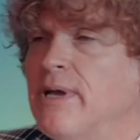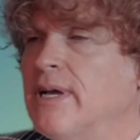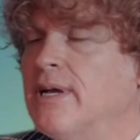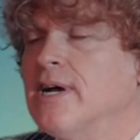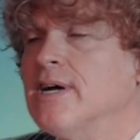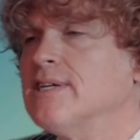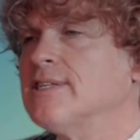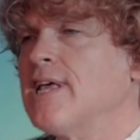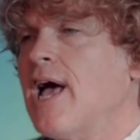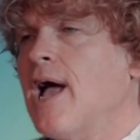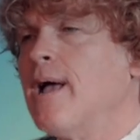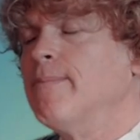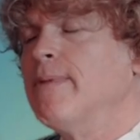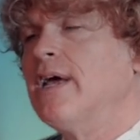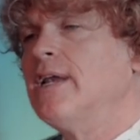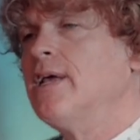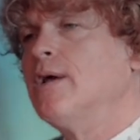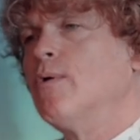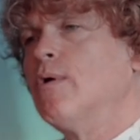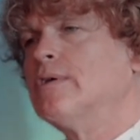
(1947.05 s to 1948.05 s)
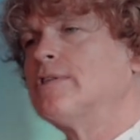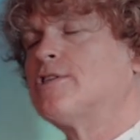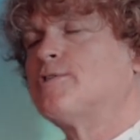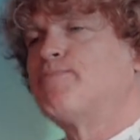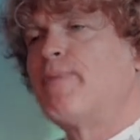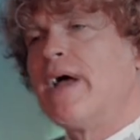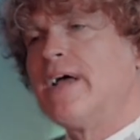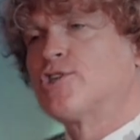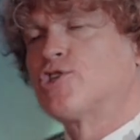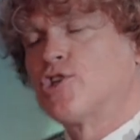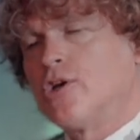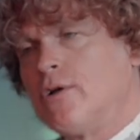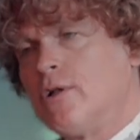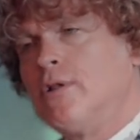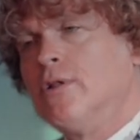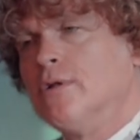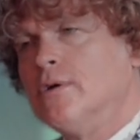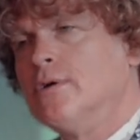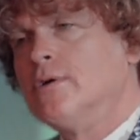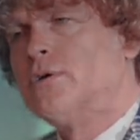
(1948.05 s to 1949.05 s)
because I'm anyone
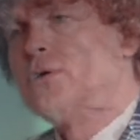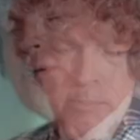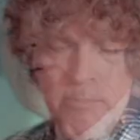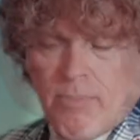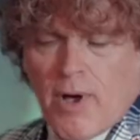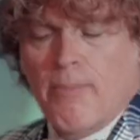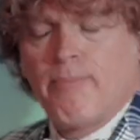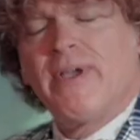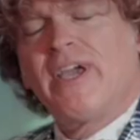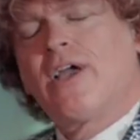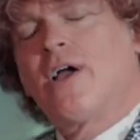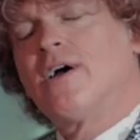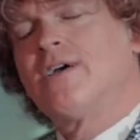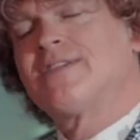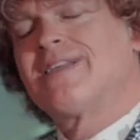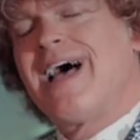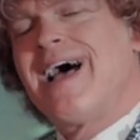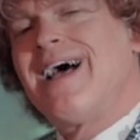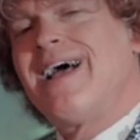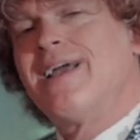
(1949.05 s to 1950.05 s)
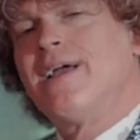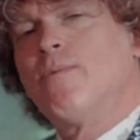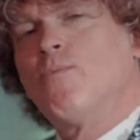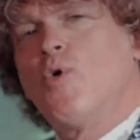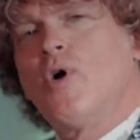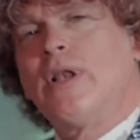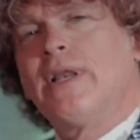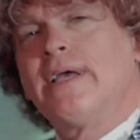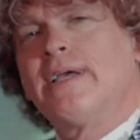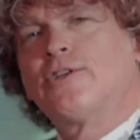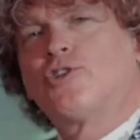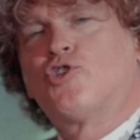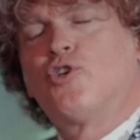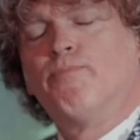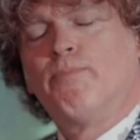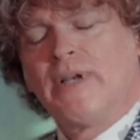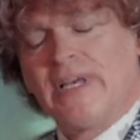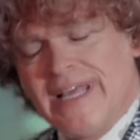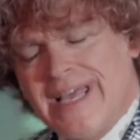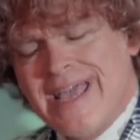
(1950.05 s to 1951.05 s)
special but because I am willing to
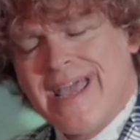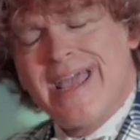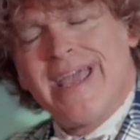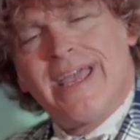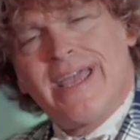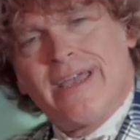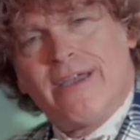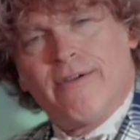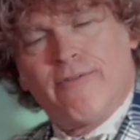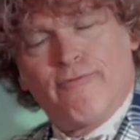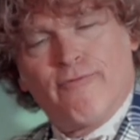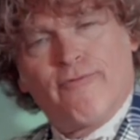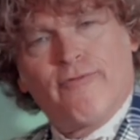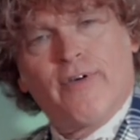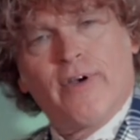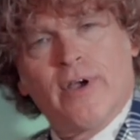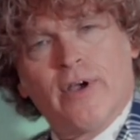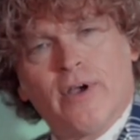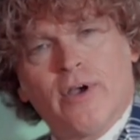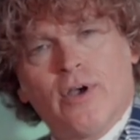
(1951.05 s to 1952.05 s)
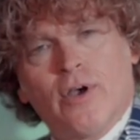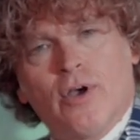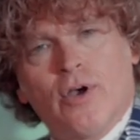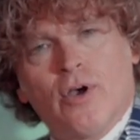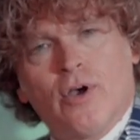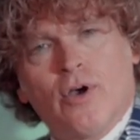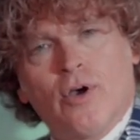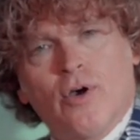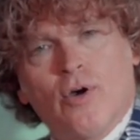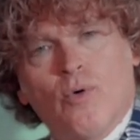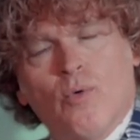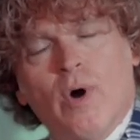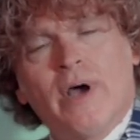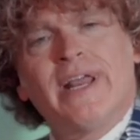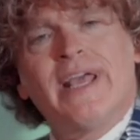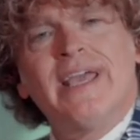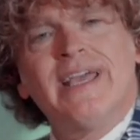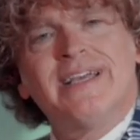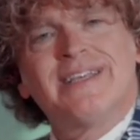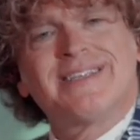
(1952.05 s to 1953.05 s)
believe what
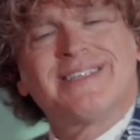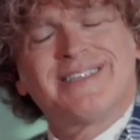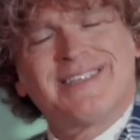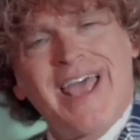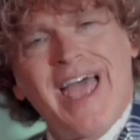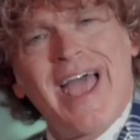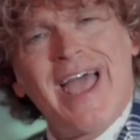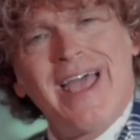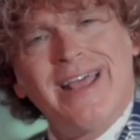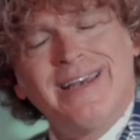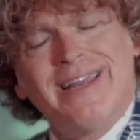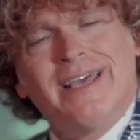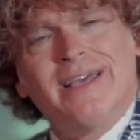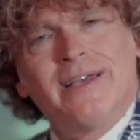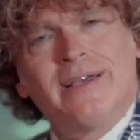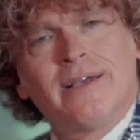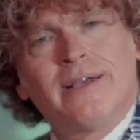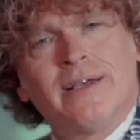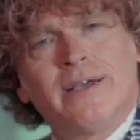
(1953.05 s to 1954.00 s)
he has said